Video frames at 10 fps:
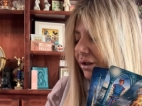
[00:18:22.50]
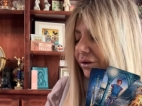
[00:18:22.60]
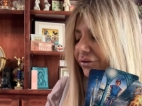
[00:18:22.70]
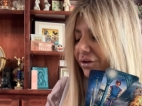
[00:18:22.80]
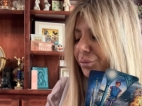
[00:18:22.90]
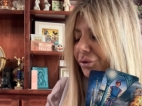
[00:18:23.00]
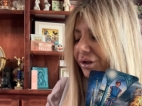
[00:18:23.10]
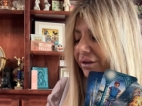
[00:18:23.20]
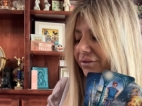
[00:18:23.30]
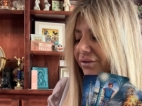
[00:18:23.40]
Someone
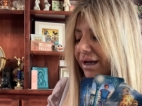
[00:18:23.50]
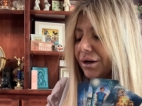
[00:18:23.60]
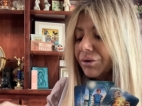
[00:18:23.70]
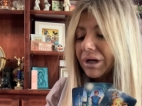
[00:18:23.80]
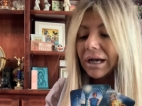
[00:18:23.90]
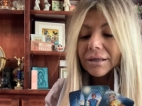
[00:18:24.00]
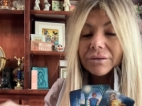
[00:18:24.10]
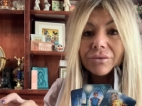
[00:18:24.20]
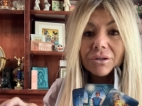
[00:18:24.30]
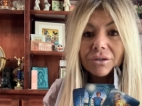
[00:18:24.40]
has now
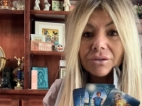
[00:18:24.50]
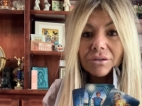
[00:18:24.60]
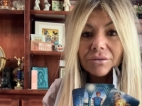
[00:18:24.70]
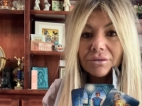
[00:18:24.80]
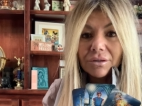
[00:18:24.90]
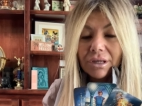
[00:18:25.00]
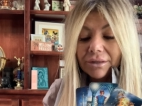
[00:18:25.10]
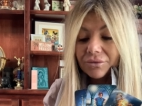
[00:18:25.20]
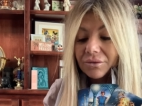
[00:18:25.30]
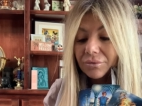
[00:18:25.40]
gotten,
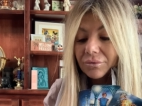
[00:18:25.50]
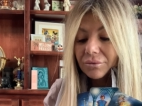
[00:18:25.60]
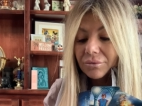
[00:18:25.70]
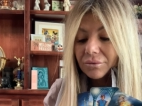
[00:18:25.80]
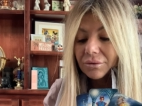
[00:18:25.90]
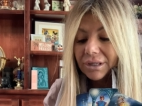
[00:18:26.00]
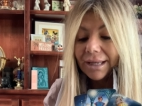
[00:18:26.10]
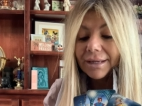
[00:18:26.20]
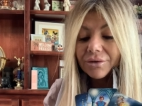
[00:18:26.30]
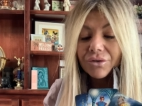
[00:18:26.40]
has
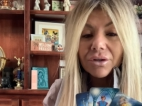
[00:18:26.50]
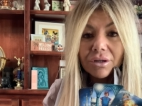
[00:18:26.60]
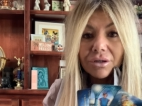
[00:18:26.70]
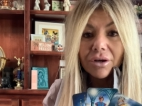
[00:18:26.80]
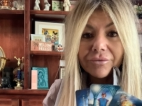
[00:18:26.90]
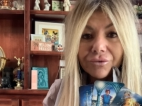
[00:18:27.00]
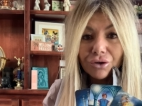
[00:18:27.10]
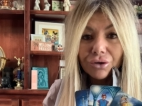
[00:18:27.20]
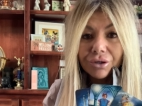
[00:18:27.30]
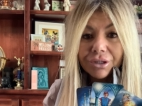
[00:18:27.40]
gained enough
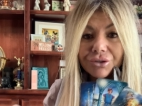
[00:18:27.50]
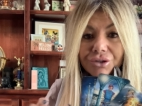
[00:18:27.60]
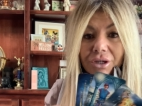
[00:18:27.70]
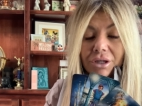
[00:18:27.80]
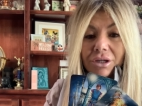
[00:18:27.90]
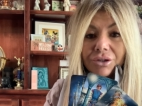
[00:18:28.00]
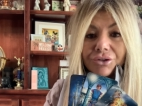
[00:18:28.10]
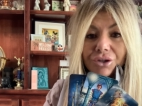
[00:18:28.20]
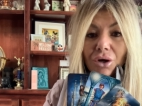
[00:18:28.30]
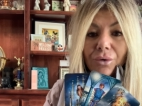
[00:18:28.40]
courage
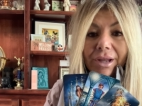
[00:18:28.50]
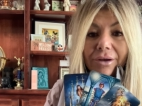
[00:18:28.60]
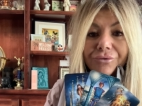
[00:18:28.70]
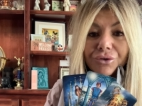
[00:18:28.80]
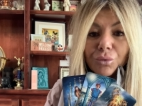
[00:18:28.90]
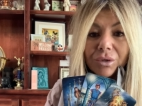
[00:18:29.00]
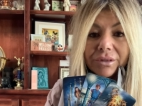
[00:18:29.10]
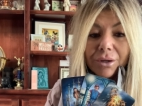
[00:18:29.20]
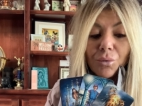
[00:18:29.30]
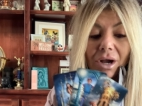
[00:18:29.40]
to go after what
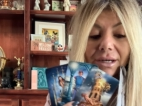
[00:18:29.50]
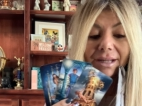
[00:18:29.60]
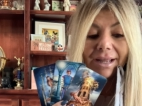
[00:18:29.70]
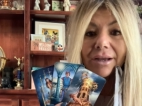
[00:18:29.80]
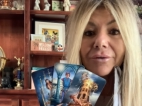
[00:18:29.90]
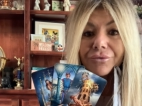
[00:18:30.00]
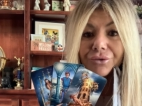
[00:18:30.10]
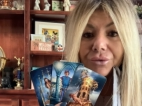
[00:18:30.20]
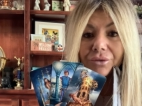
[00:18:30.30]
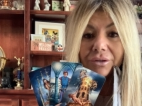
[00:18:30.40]
they want
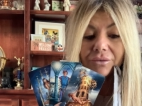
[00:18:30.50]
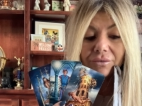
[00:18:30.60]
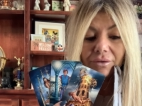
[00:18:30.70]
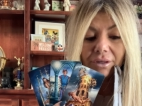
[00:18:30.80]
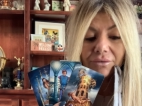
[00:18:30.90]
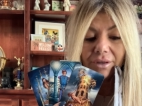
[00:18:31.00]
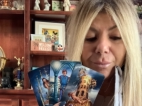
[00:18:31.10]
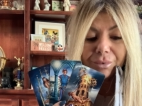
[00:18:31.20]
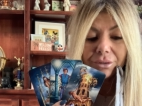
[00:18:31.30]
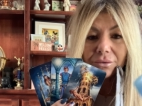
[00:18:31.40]
after this has
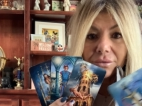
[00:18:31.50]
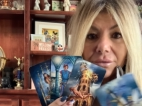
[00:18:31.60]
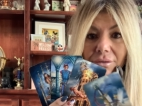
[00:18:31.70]
happened.